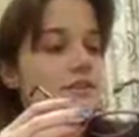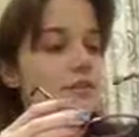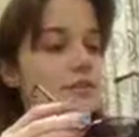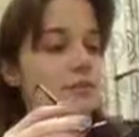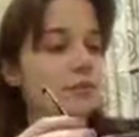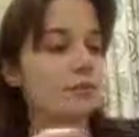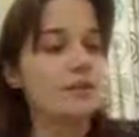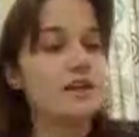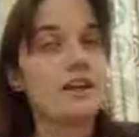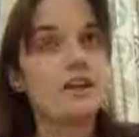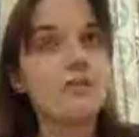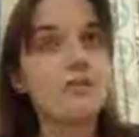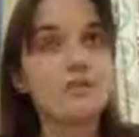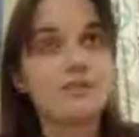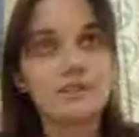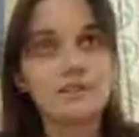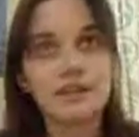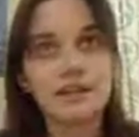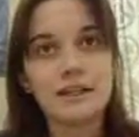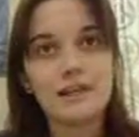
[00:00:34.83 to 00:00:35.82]
Should be
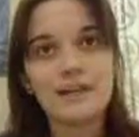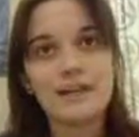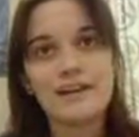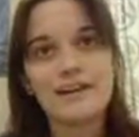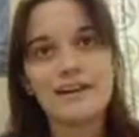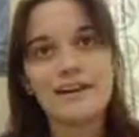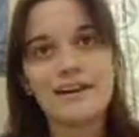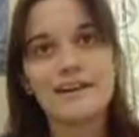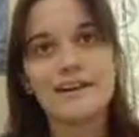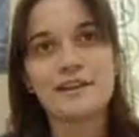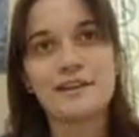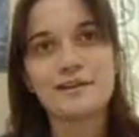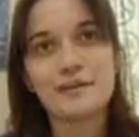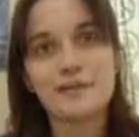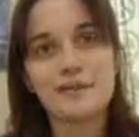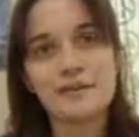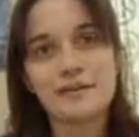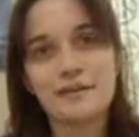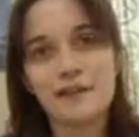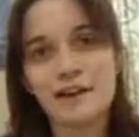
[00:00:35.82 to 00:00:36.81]
interesting because
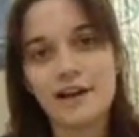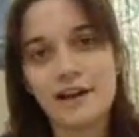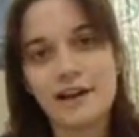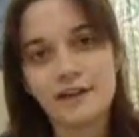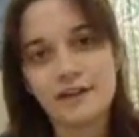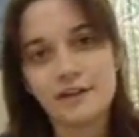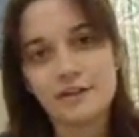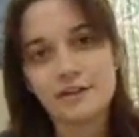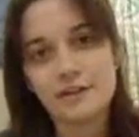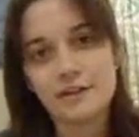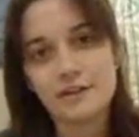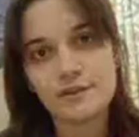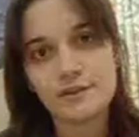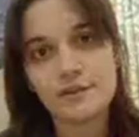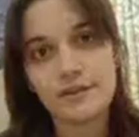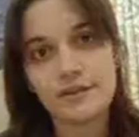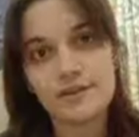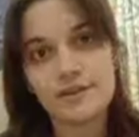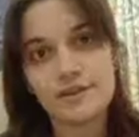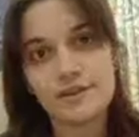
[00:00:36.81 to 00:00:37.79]
whenever I have to do the
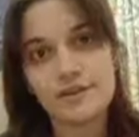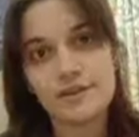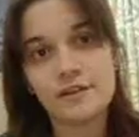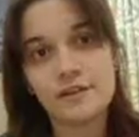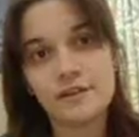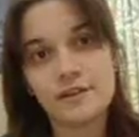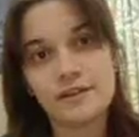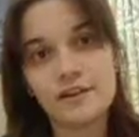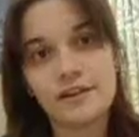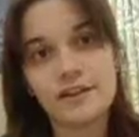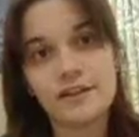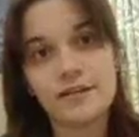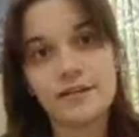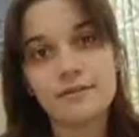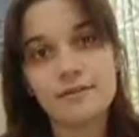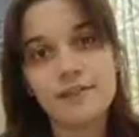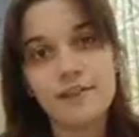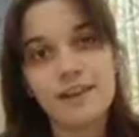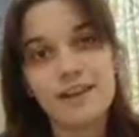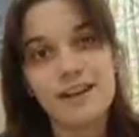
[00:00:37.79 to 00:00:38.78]
eyeshadow and stuff,
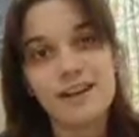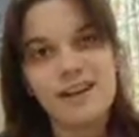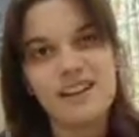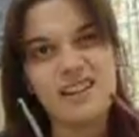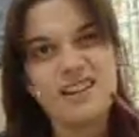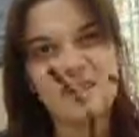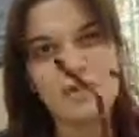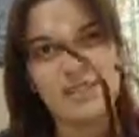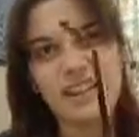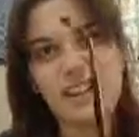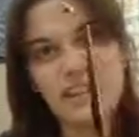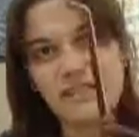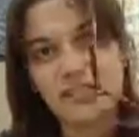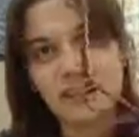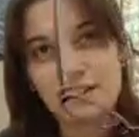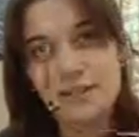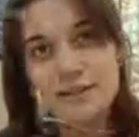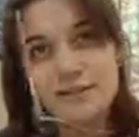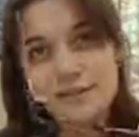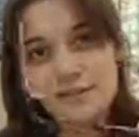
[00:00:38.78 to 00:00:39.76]
and I don't have
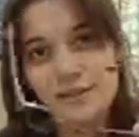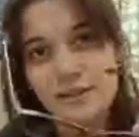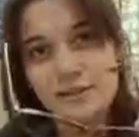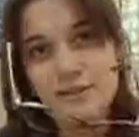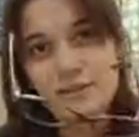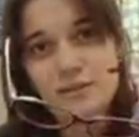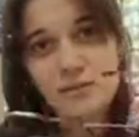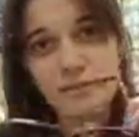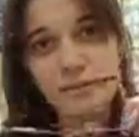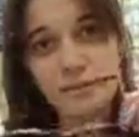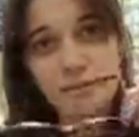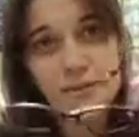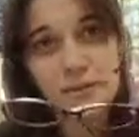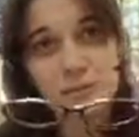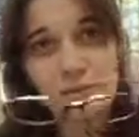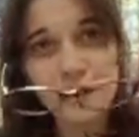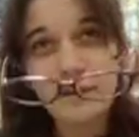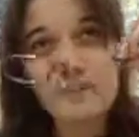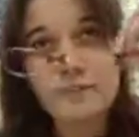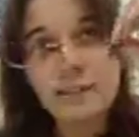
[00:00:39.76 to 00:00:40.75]
these on, which are
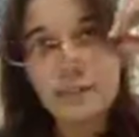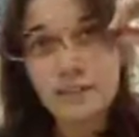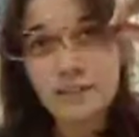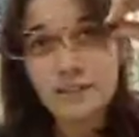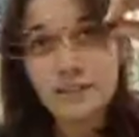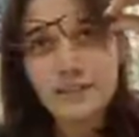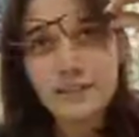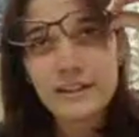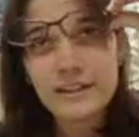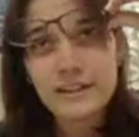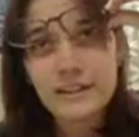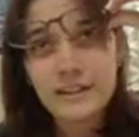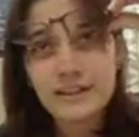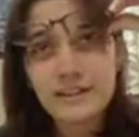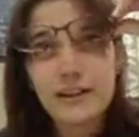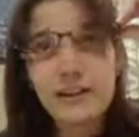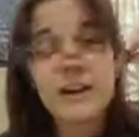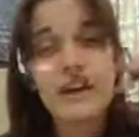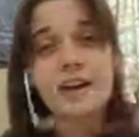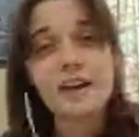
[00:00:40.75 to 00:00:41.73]
meant for distance,
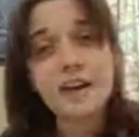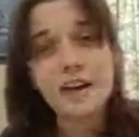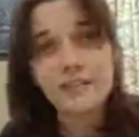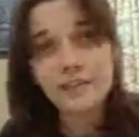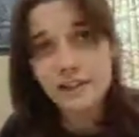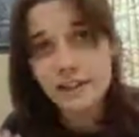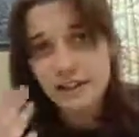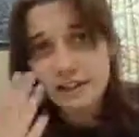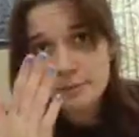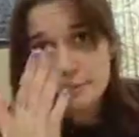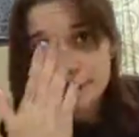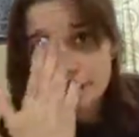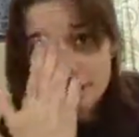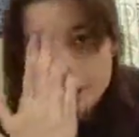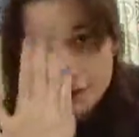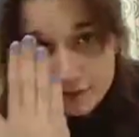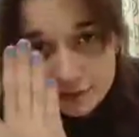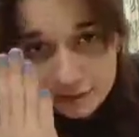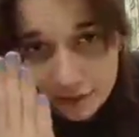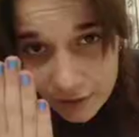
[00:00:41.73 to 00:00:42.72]
I have to get
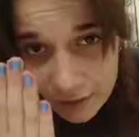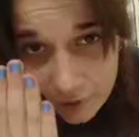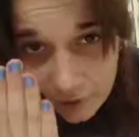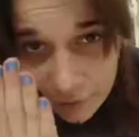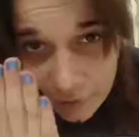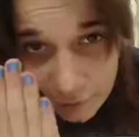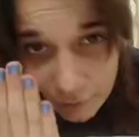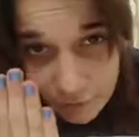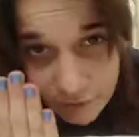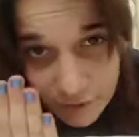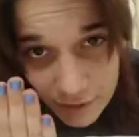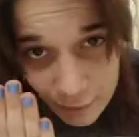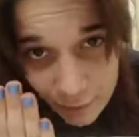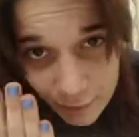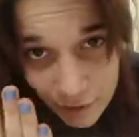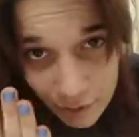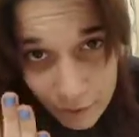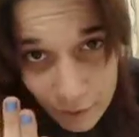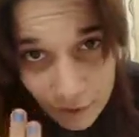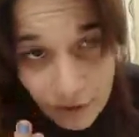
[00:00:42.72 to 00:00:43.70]
about this close to
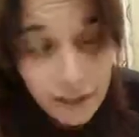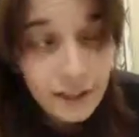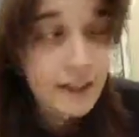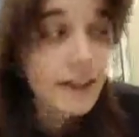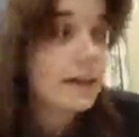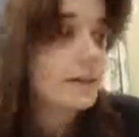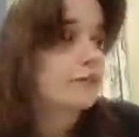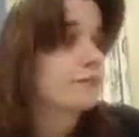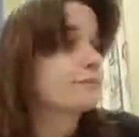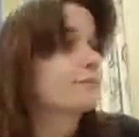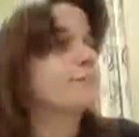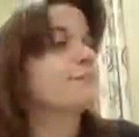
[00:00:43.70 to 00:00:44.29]
what I'm looking at.